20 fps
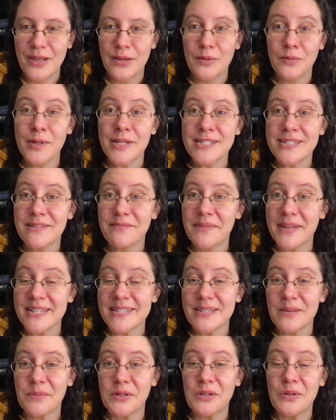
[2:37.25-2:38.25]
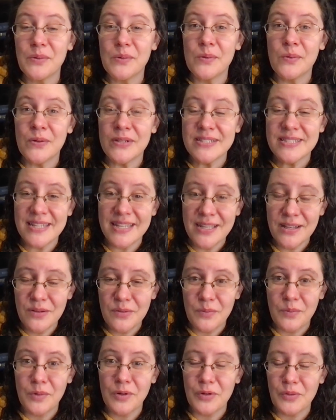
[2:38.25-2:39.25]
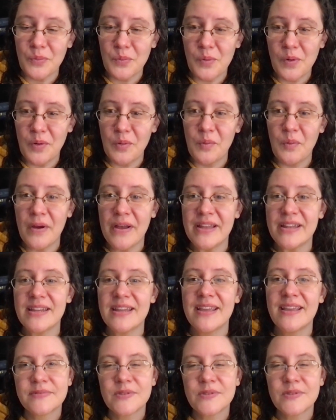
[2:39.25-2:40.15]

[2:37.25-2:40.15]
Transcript: written by someone who was in World War One.